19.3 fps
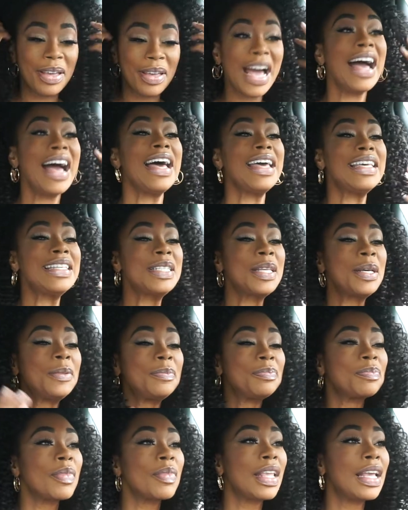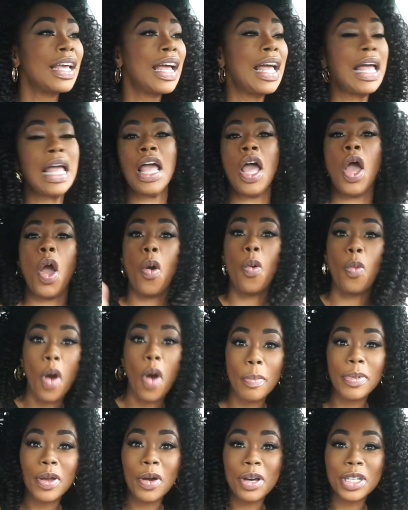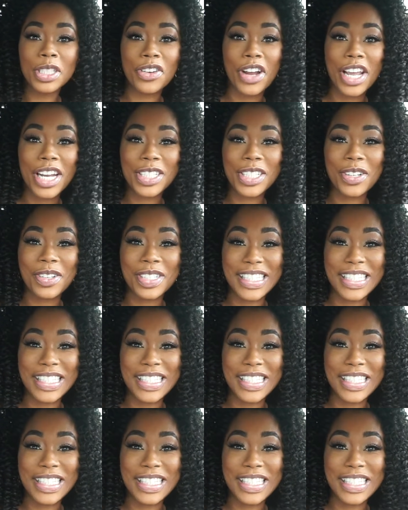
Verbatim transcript: guys. won't be going to Trader Joe's